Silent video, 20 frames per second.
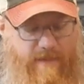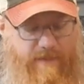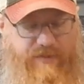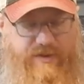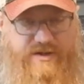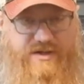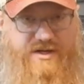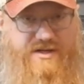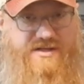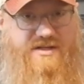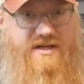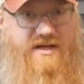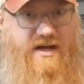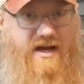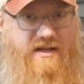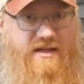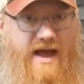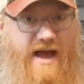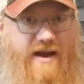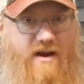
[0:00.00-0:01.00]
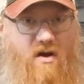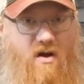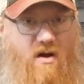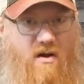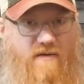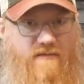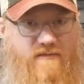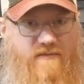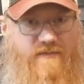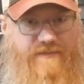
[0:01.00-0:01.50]
just to cut that
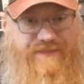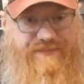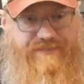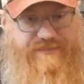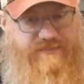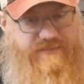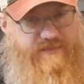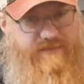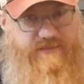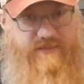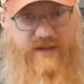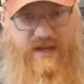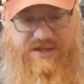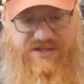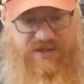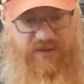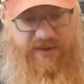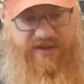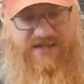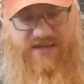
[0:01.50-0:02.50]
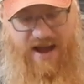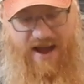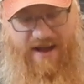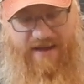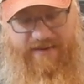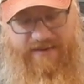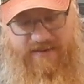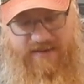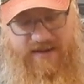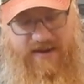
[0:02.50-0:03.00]
off so it's
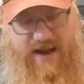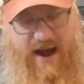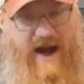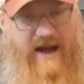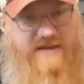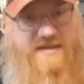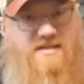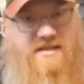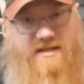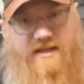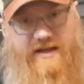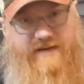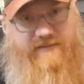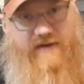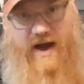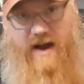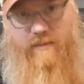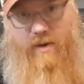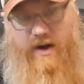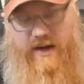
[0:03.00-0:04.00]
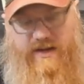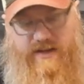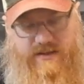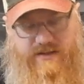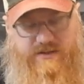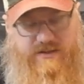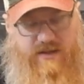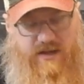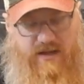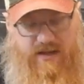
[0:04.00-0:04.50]
not constantly vibrating the
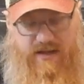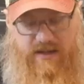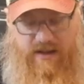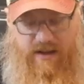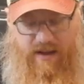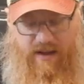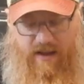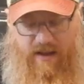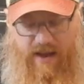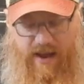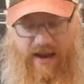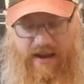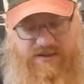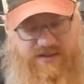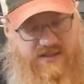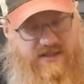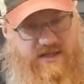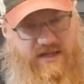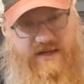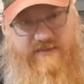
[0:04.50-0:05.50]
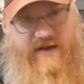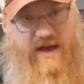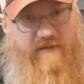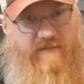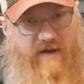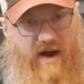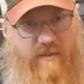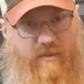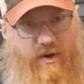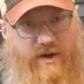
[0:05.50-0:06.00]
truck and just leave that
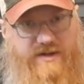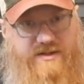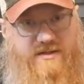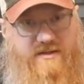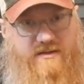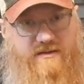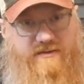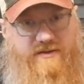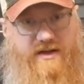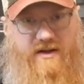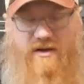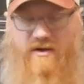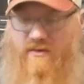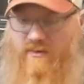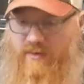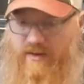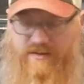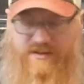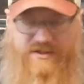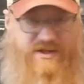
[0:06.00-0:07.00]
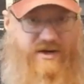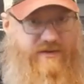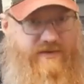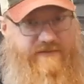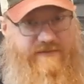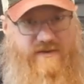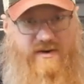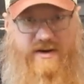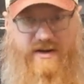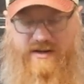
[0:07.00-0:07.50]
vibration, you know, when you're showing
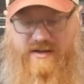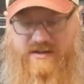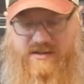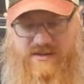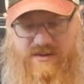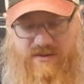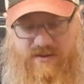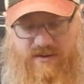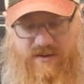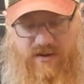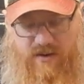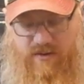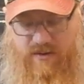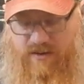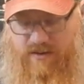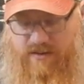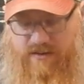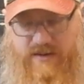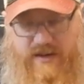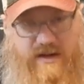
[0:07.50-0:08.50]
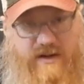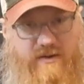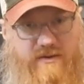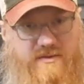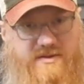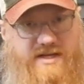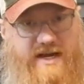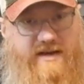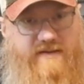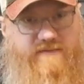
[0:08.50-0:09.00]
friends or, or you know,
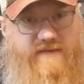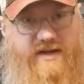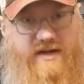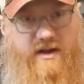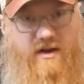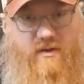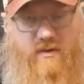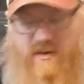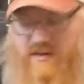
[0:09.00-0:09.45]
taking video or